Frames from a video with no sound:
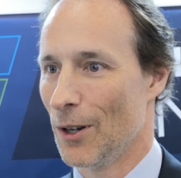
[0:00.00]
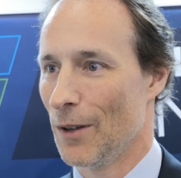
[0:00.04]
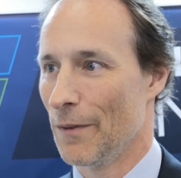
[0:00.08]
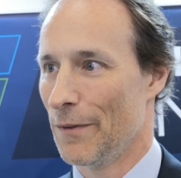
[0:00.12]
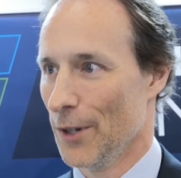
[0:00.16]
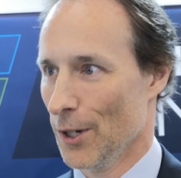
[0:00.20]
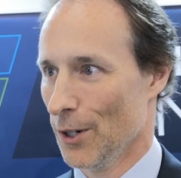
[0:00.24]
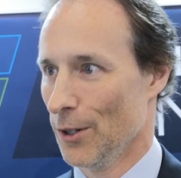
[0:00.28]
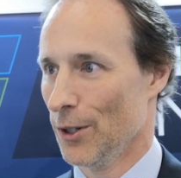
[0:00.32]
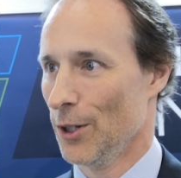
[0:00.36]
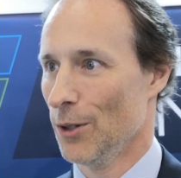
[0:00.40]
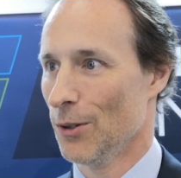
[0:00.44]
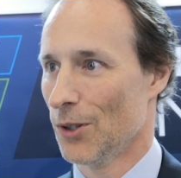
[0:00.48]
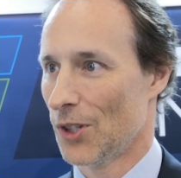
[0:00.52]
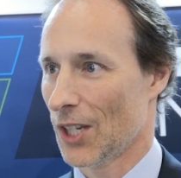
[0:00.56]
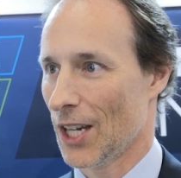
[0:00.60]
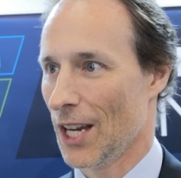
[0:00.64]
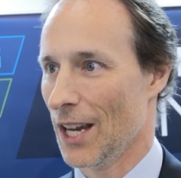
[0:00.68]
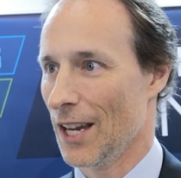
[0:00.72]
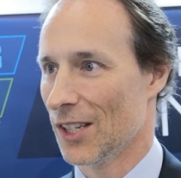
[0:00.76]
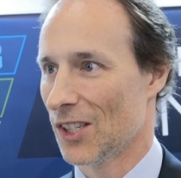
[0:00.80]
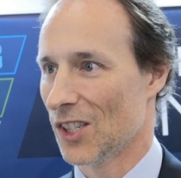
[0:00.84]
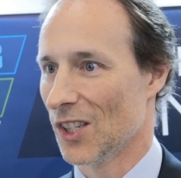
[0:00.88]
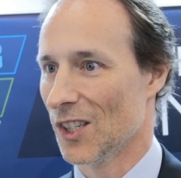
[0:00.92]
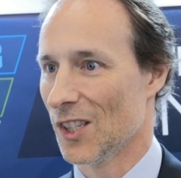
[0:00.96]
if your use
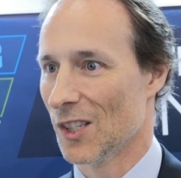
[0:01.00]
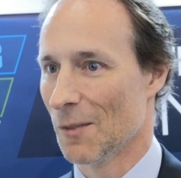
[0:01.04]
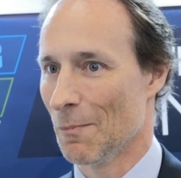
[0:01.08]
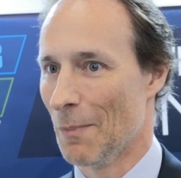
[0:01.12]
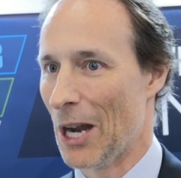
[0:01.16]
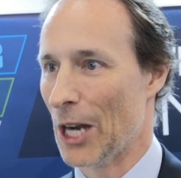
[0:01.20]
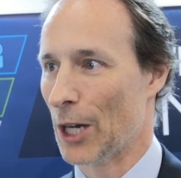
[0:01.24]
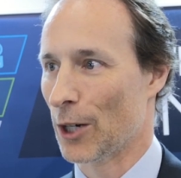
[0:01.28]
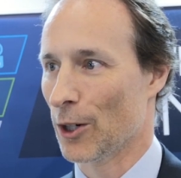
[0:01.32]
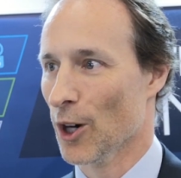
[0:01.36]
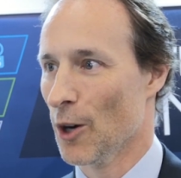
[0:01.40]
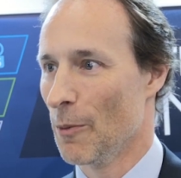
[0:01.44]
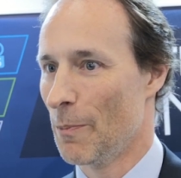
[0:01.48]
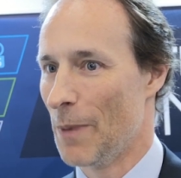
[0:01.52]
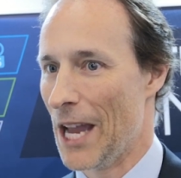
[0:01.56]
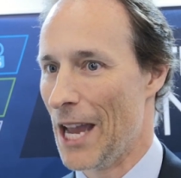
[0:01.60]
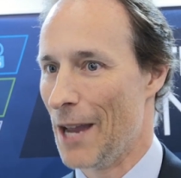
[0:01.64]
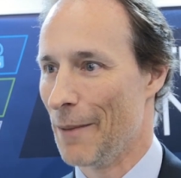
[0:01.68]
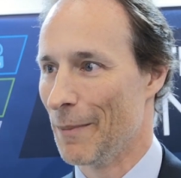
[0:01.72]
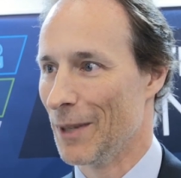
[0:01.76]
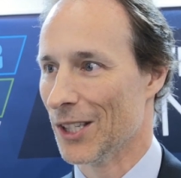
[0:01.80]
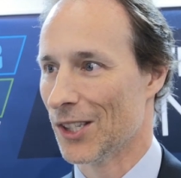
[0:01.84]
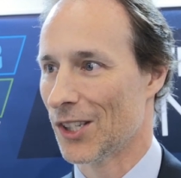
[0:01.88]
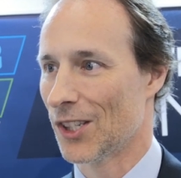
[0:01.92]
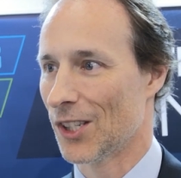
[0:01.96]
case is
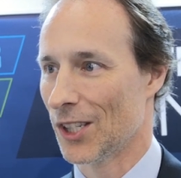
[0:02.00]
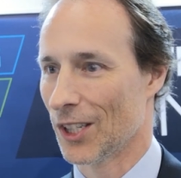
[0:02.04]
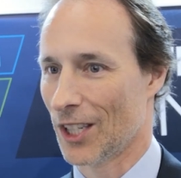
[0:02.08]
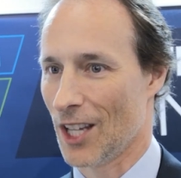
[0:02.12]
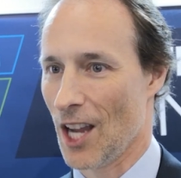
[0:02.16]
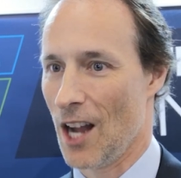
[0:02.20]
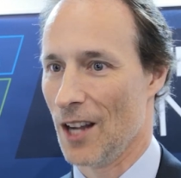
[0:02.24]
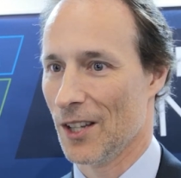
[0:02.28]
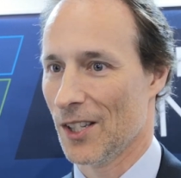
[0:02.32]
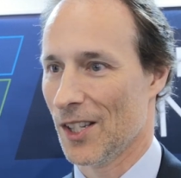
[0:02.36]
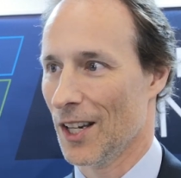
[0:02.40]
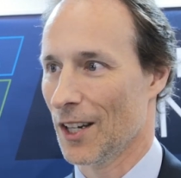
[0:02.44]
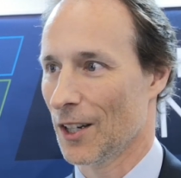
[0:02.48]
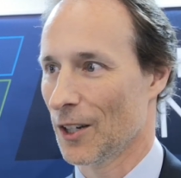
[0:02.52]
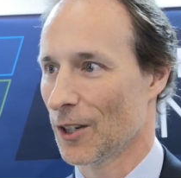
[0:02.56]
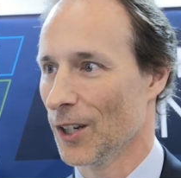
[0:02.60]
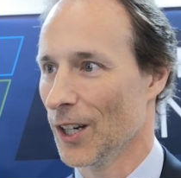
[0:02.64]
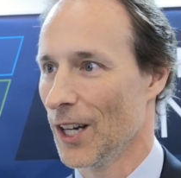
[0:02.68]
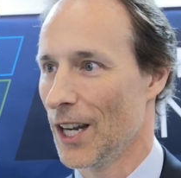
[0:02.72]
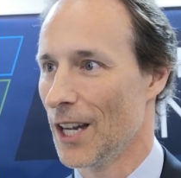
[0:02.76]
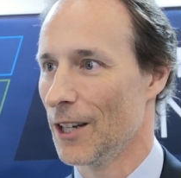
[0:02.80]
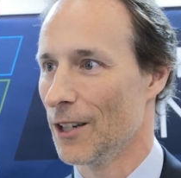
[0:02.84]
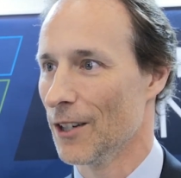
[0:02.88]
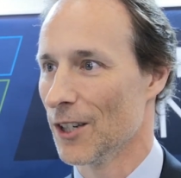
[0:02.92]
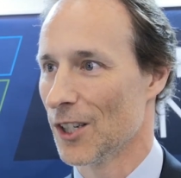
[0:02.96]
micropayments to content
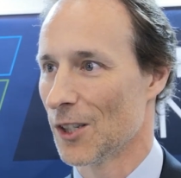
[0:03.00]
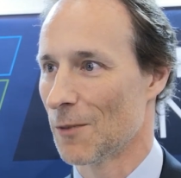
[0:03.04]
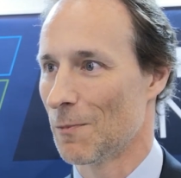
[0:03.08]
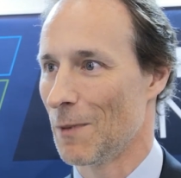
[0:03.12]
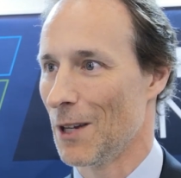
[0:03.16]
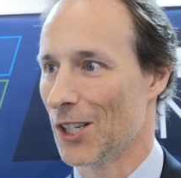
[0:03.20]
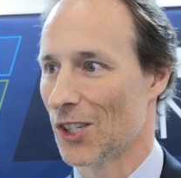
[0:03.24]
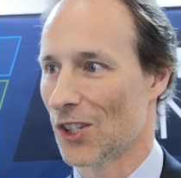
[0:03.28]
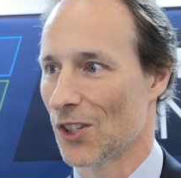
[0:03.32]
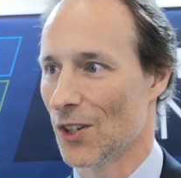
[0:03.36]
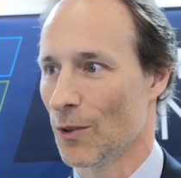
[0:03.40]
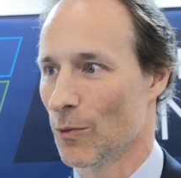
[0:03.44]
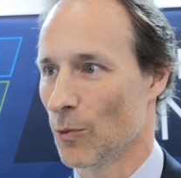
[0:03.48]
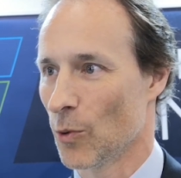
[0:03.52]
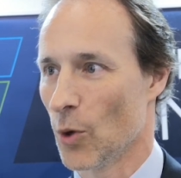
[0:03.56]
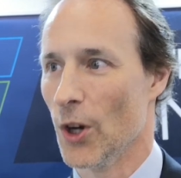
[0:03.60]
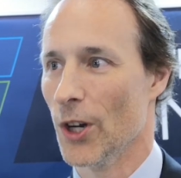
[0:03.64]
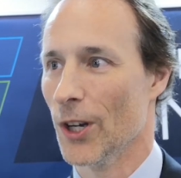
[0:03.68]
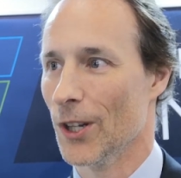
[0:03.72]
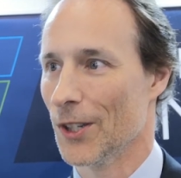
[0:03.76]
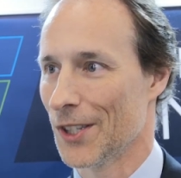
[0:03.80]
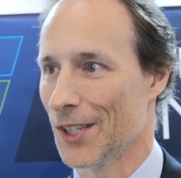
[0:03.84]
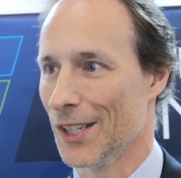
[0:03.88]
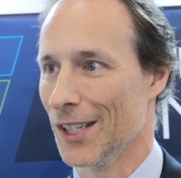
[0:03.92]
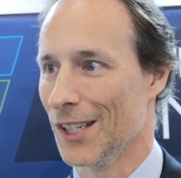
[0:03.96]
creators based on
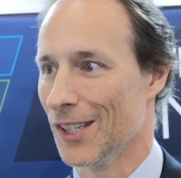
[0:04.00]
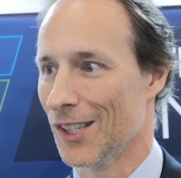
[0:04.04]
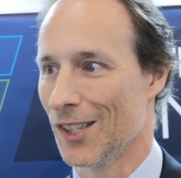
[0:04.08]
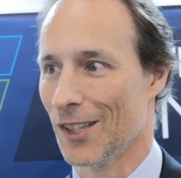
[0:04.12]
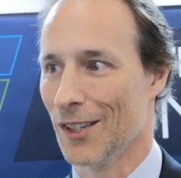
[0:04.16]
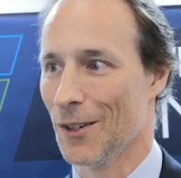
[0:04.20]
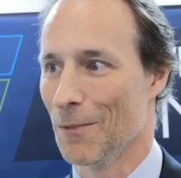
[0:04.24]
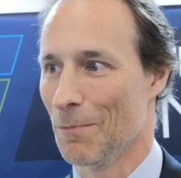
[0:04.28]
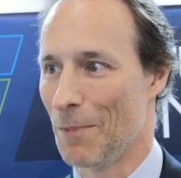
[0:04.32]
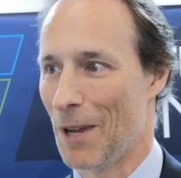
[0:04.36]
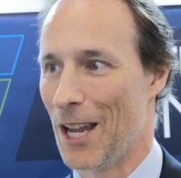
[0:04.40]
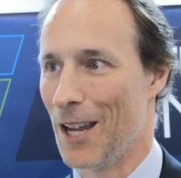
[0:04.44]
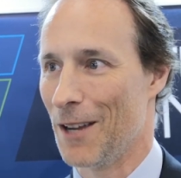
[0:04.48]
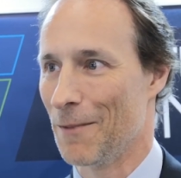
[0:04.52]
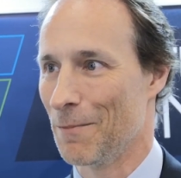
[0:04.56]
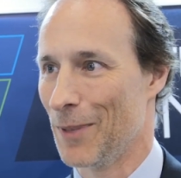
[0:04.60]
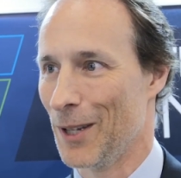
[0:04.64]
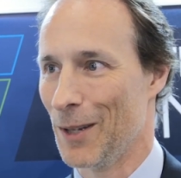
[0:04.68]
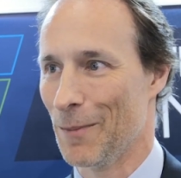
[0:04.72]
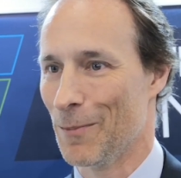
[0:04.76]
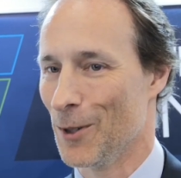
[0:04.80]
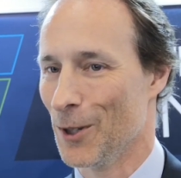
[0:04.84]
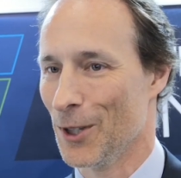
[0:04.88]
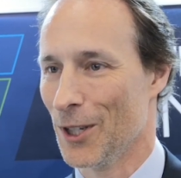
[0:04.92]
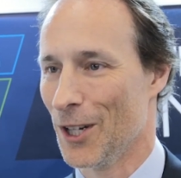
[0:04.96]
royalties and you're paying
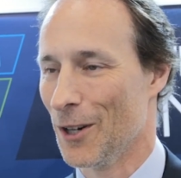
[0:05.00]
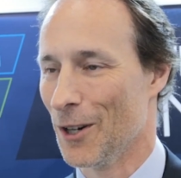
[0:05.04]
people,